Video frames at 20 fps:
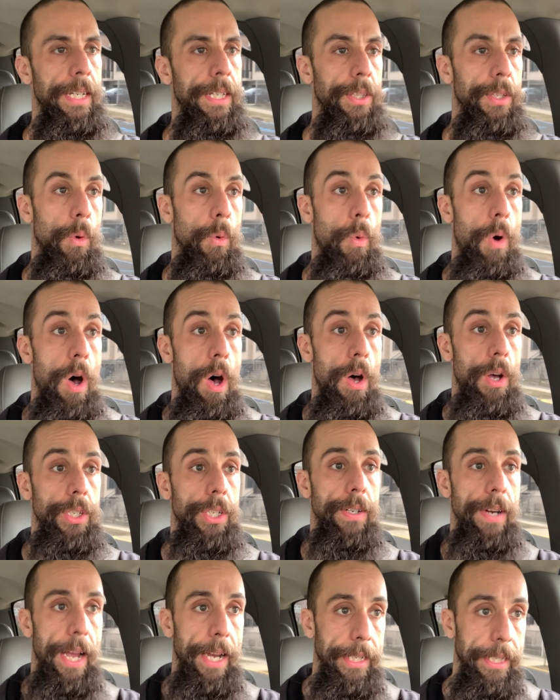The walls
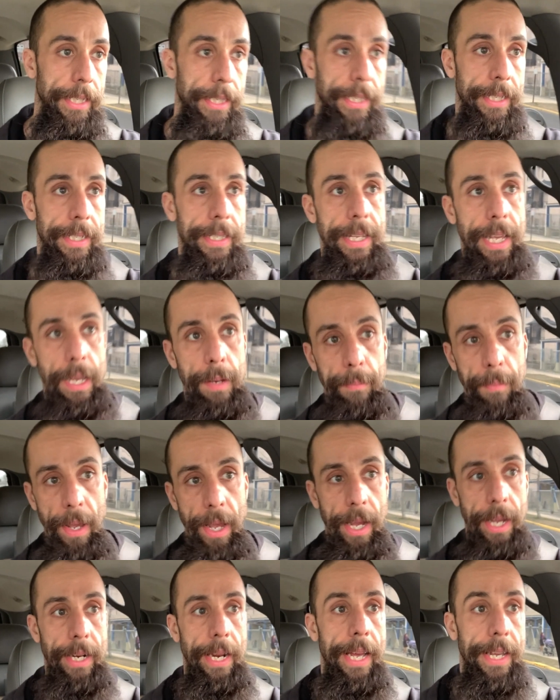are actually the same
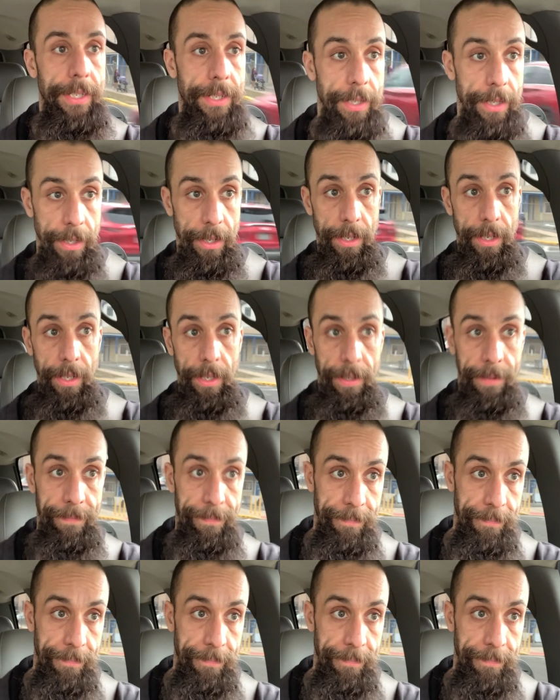paint as the